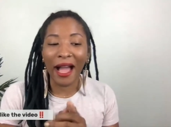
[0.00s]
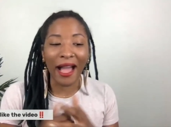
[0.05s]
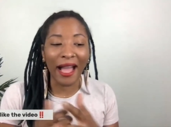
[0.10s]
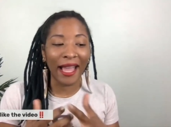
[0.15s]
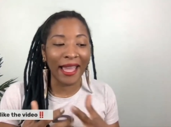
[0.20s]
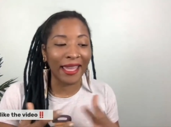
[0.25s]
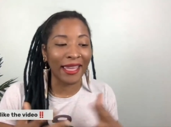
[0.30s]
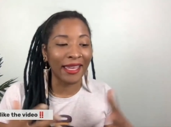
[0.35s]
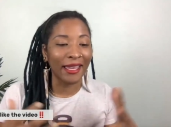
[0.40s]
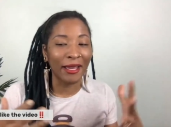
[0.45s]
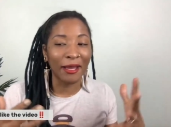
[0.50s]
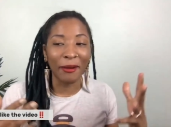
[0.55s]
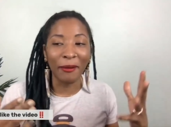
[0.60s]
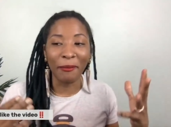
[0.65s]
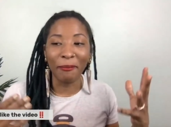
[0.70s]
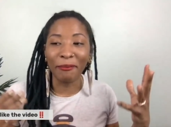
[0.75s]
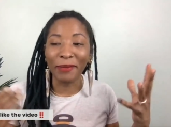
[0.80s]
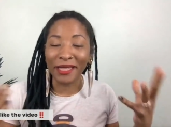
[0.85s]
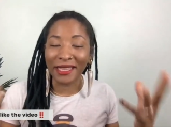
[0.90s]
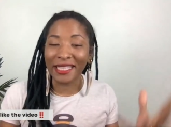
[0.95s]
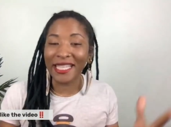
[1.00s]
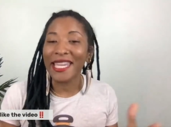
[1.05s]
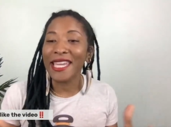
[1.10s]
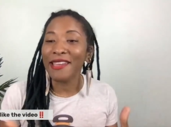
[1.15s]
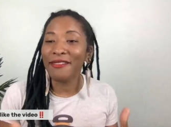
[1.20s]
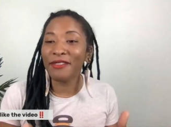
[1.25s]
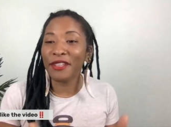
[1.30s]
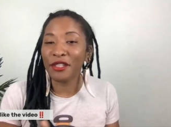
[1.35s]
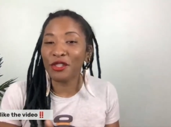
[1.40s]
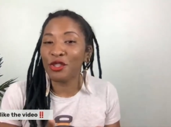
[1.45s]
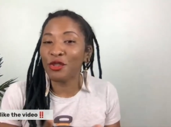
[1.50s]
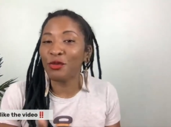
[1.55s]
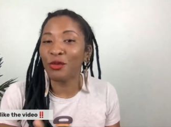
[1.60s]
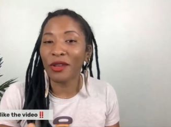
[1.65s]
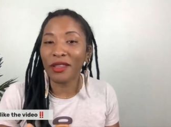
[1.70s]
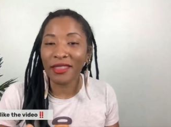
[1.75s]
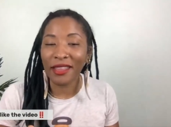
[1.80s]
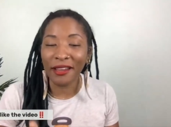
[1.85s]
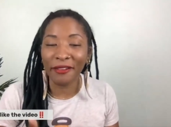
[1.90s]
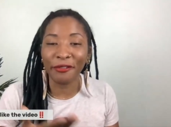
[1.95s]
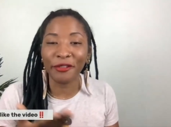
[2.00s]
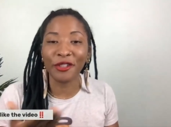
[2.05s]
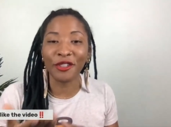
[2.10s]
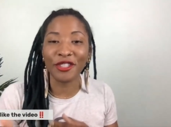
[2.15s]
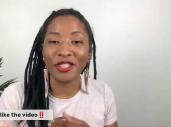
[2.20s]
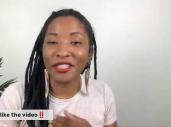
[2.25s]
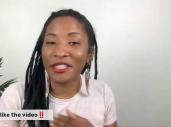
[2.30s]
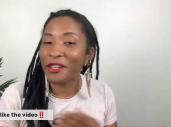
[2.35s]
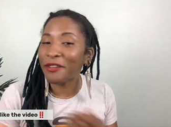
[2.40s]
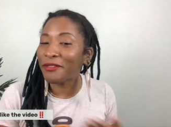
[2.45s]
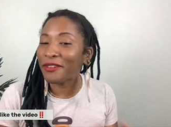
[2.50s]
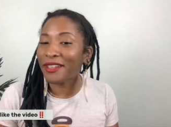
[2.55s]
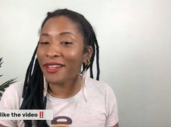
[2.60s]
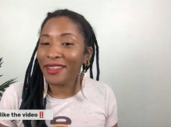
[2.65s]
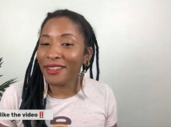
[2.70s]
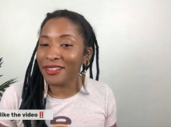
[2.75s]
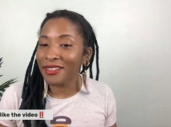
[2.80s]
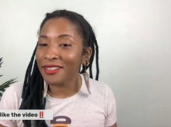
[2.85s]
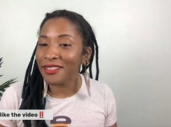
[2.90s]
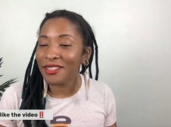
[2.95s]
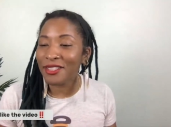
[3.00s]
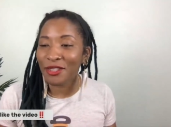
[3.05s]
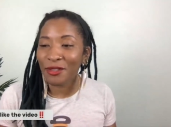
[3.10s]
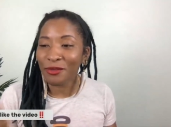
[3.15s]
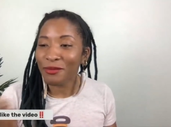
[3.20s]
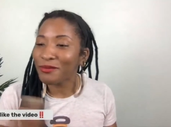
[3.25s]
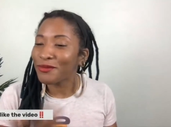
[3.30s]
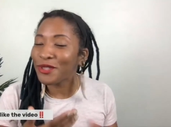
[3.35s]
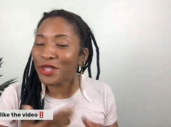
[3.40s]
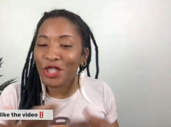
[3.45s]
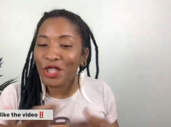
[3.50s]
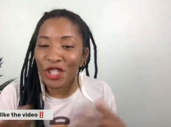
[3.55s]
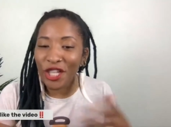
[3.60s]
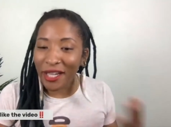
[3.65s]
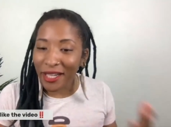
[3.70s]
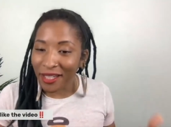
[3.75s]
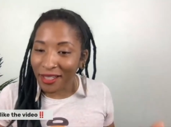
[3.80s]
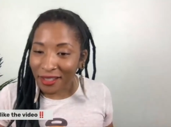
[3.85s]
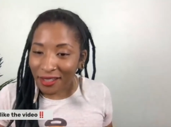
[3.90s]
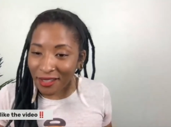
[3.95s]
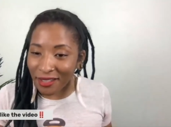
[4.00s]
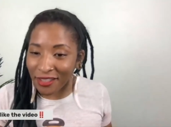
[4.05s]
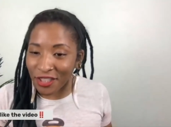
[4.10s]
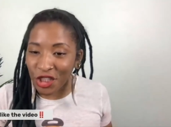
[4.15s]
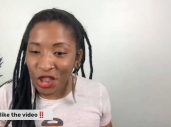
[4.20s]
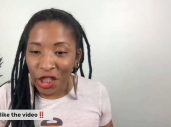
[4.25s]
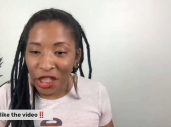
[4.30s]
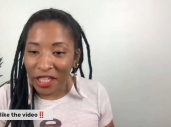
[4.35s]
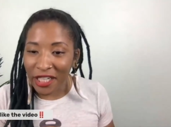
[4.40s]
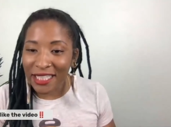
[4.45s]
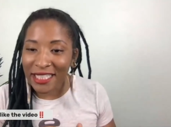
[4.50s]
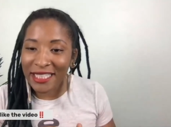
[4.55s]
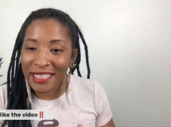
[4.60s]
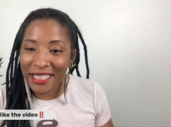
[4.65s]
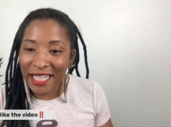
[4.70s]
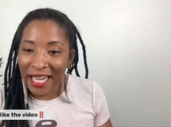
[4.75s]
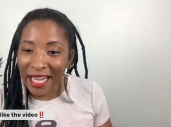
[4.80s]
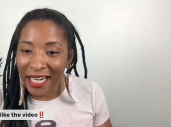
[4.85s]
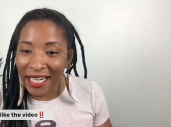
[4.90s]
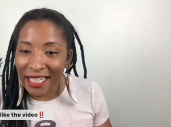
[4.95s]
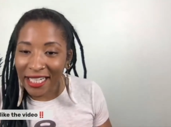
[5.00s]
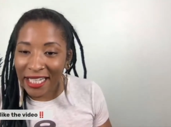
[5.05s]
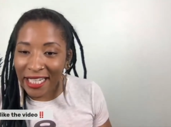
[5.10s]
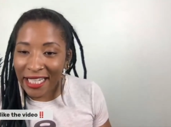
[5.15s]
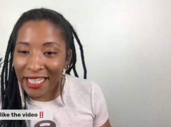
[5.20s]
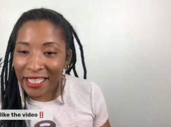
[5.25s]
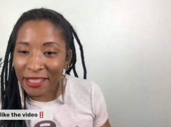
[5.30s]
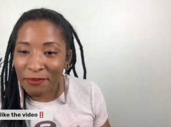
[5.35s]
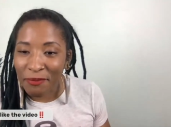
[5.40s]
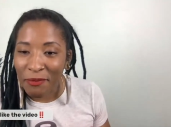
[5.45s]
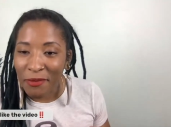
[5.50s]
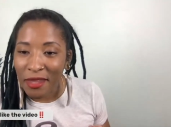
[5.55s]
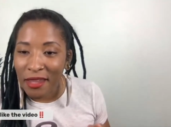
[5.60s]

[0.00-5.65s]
I believe that you want that for yourself and others. So share. Sharing is caring.